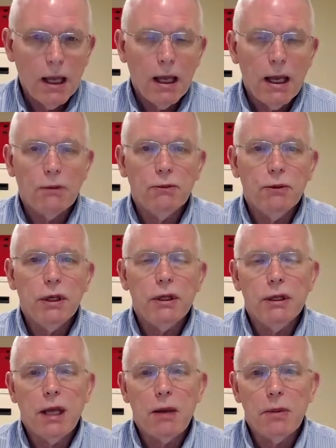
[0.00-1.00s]
And when
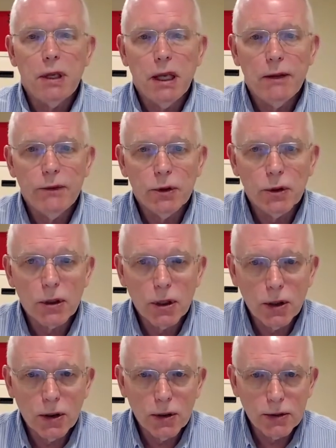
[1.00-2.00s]
that behavior
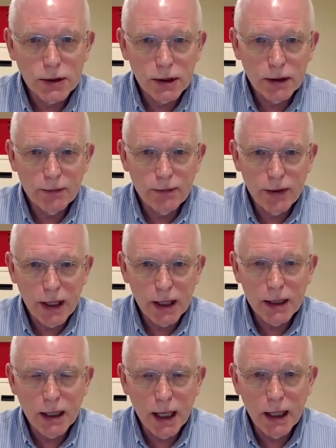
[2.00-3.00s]
occurs in a vague
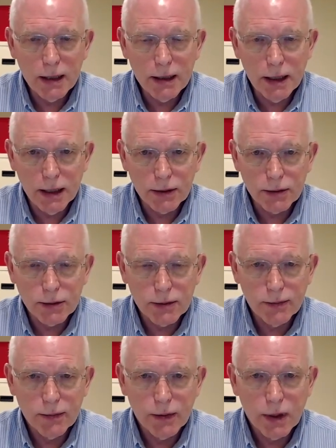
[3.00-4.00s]
context,
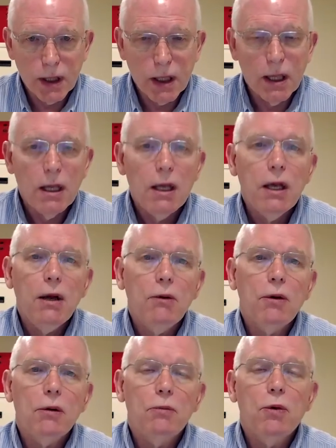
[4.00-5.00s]

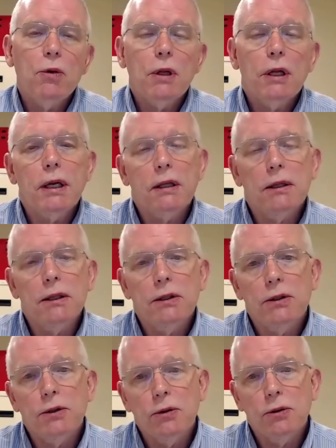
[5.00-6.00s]
we're more likely
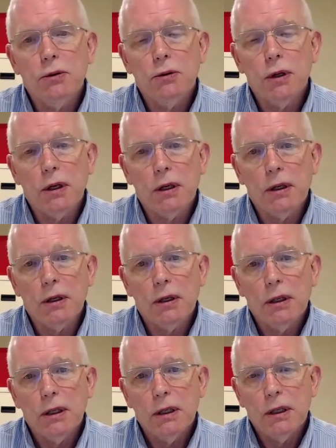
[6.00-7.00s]
to
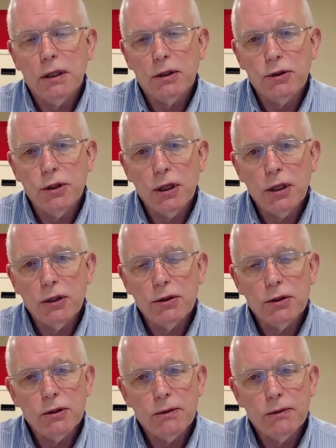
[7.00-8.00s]
judge